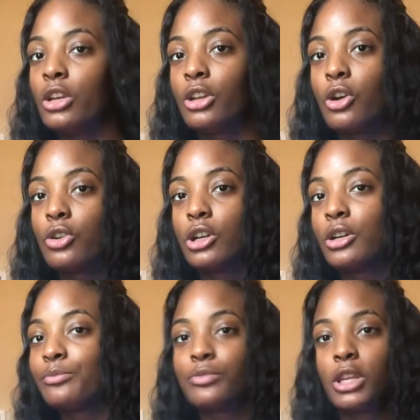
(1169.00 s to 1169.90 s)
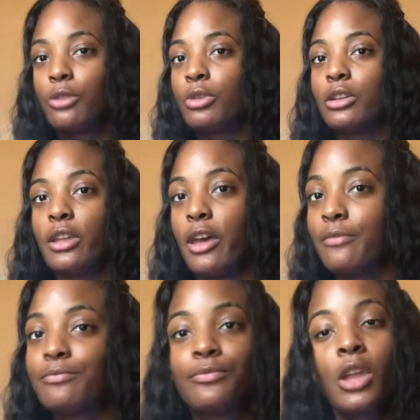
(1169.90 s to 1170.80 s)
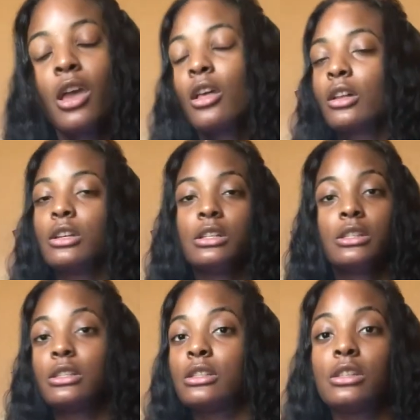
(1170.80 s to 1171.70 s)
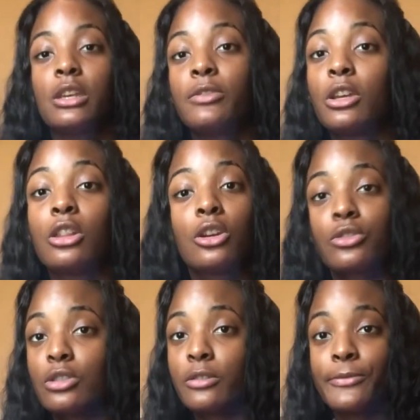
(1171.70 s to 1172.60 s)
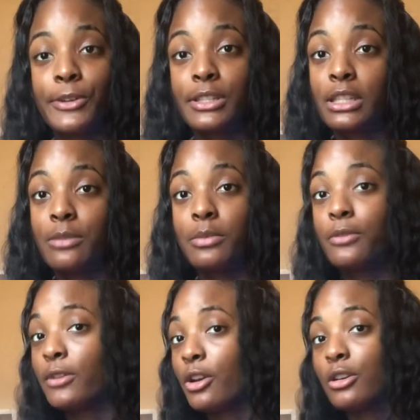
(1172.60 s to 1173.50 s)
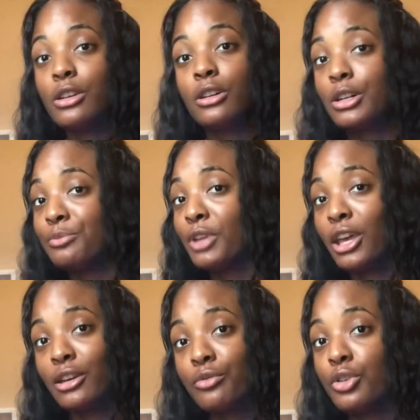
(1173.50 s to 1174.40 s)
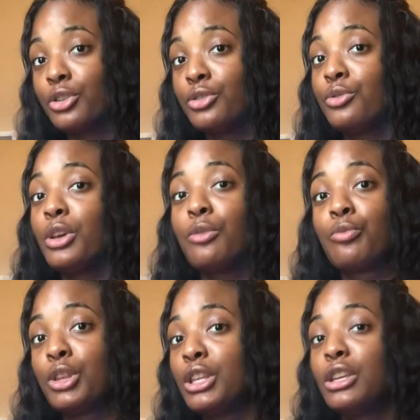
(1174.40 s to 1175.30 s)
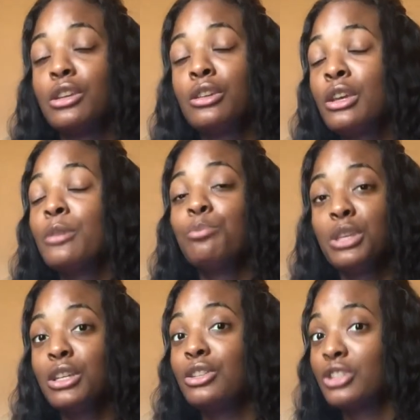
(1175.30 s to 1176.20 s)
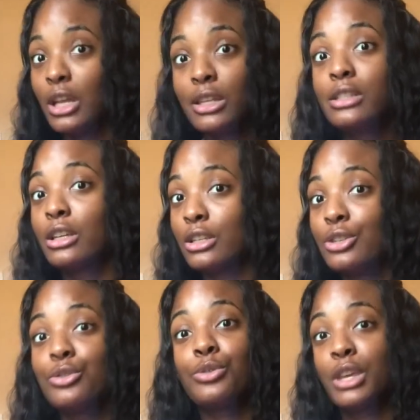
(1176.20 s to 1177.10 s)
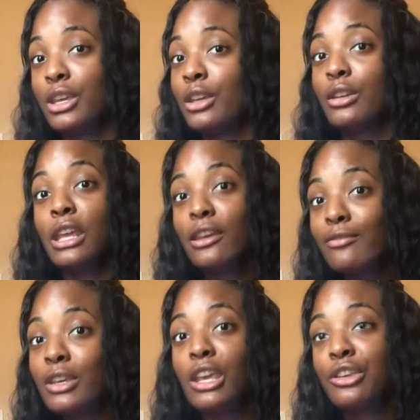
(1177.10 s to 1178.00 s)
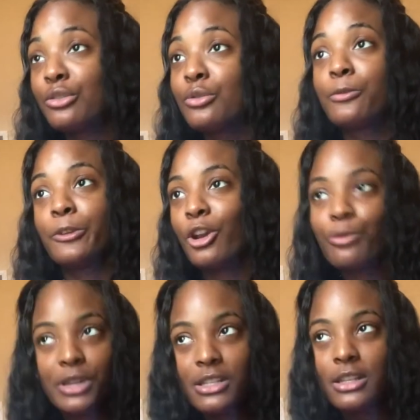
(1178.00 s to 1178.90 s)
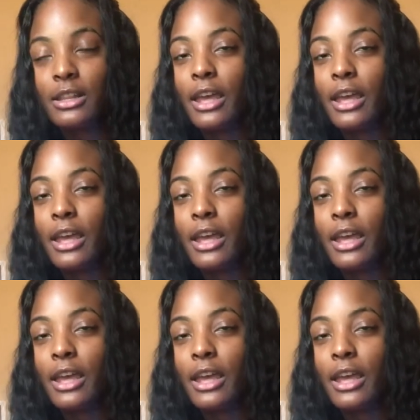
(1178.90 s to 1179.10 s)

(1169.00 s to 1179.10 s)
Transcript: No, girl, get rid of that. Because even your long-term friends can be very negative on you and really be jealous of you and envying you for no reason.